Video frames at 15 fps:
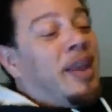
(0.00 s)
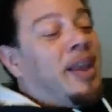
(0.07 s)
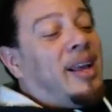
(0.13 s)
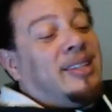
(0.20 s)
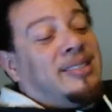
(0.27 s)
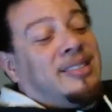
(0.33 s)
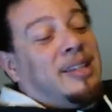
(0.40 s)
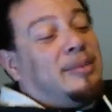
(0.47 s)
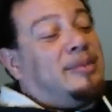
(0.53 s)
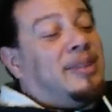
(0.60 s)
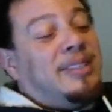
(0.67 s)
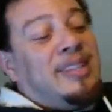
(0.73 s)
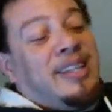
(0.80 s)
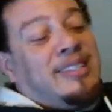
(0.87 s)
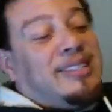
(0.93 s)
it's
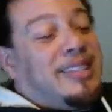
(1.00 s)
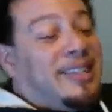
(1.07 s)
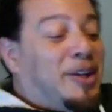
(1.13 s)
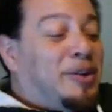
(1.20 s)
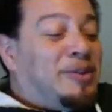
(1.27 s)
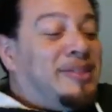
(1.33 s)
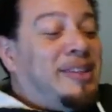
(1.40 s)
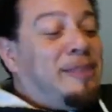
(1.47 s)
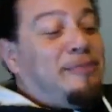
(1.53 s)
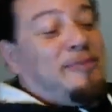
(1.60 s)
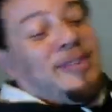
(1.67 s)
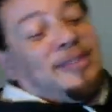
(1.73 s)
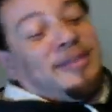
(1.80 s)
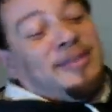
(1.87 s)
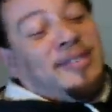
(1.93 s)
something, it's a little
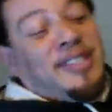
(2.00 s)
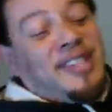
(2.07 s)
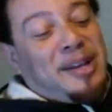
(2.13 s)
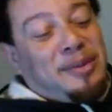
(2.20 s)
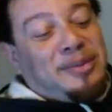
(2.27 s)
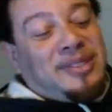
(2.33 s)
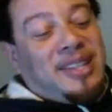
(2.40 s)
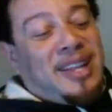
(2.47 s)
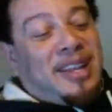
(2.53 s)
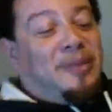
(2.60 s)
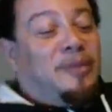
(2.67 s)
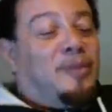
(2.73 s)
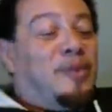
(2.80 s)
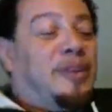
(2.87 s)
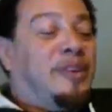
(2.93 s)
different. You know what I'm
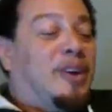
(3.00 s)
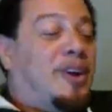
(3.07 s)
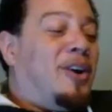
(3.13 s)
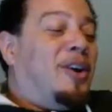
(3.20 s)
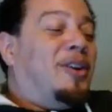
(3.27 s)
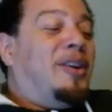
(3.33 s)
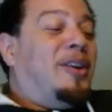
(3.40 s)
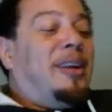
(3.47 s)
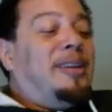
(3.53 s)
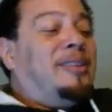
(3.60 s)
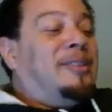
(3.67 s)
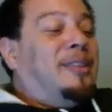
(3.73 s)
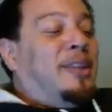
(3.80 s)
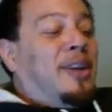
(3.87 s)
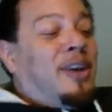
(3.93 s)
saying? With all
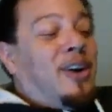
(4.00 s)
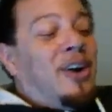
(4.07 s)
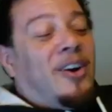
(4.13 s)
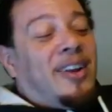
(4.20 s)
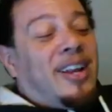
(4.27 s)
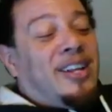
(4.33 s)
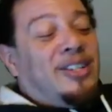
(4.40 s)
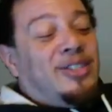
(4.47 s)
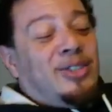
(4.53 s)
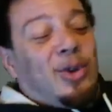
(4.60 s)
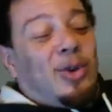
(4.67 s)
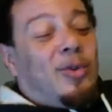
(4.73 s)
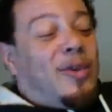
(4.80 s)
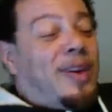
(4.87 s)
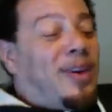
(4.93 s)
that
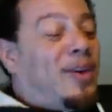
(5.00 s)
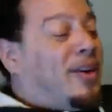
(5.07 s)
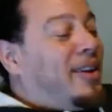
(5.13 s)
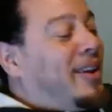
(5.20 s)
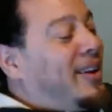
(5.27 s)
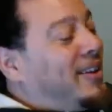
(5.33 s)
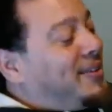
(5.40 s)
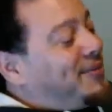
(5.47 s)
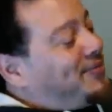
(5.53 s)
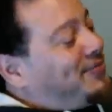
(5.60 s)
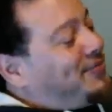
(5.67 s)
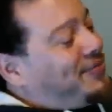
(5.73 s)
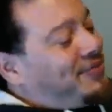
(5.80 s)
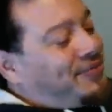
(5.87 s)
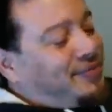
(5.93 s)
jewelry on there,
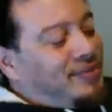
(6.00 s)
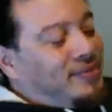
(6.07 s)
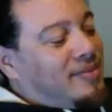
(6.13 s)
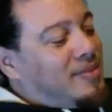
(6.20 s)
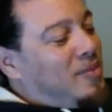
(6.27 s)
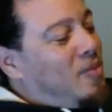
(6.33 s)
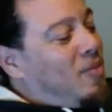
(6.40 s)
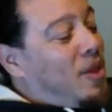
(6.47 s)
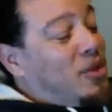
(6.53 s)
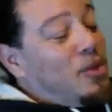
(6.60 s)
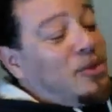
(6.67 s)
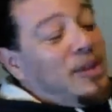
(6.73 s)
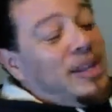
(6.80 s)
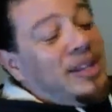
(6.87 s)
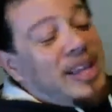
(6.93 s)

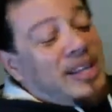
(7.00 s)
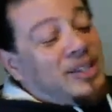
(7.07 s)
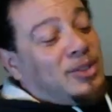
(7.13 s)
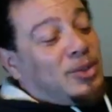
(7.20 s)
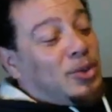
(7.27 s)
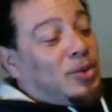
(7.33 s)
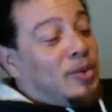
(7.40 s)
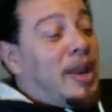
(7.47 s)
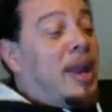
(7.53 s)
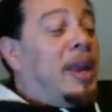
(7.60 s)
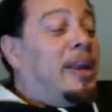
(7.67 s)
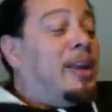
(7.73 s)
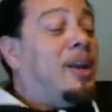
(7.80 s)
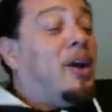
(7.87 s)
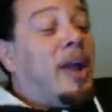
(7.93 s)
you need that jewelry.
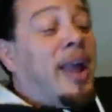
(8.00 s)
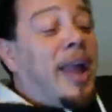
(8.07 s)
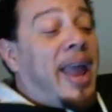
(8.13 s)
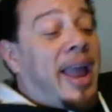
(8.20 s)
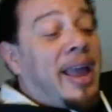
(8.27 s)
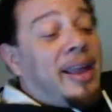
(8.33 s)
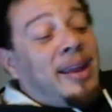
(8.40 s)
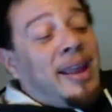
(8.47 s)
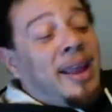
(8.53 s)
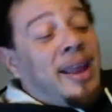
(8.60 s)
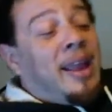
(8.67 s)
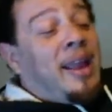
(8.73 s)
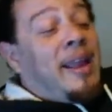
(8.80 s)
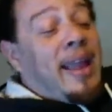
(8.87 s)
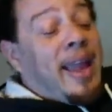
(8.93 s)

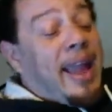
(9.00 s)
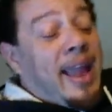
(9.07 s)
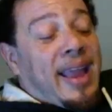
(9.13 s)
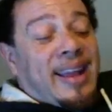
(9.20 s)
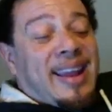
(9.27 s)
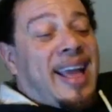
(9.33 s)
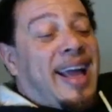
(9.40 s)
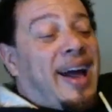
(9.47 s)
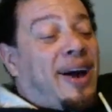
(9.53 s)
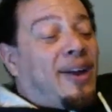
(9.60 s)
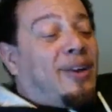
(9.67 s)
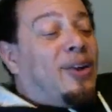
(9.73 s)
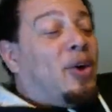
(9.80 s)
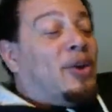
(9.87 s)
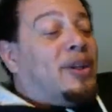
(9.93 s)
And that
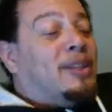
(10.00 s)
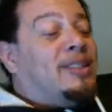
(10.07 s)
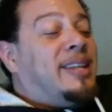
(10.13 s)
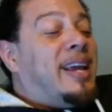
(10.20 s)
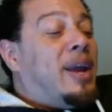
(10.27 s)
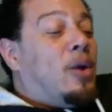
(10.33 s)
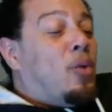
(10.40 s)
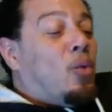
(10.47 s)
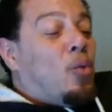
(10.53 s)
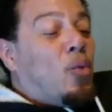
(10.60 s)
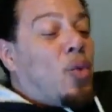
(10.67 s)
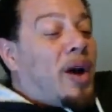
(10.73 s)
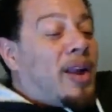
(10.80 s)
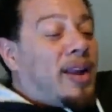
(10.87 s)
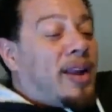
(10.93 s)
outlaw only take
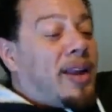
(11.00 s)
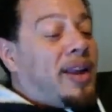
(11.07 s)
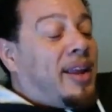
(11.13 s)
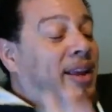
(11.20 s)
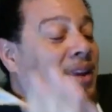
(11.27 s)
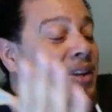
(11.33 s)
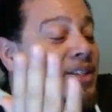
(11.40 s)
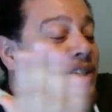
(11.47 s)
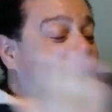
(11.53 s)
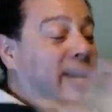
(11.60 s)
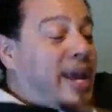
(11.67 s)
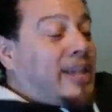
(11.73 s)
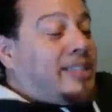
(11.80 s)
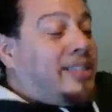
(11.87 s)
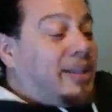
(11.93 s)
1
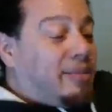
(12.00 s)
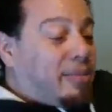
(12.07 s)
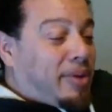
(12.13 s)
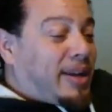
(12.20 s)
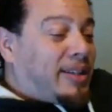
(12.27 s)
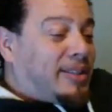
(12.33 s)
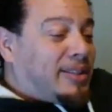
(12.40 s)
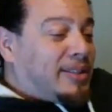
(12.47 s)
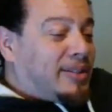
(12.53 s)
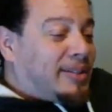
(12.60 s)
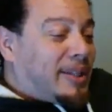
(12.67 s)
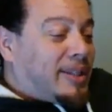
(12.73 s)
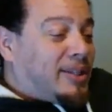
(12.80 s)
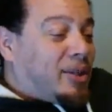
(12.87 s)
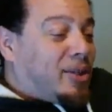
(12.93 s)
chassis brace.
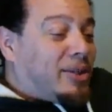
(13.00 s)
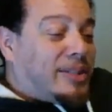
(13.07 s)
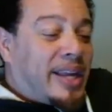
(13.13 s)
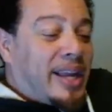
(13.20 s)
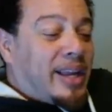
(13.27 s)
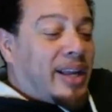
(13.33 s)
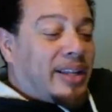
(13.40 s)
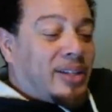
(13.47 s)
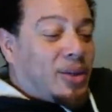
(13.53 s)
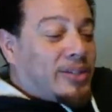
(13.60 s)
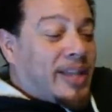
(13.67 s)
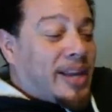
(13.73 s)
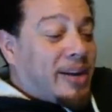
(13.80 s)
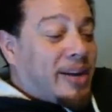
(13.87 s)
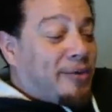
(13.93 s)
It don't take
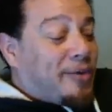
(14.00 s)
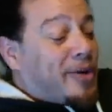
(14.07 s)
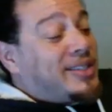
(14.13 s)
a front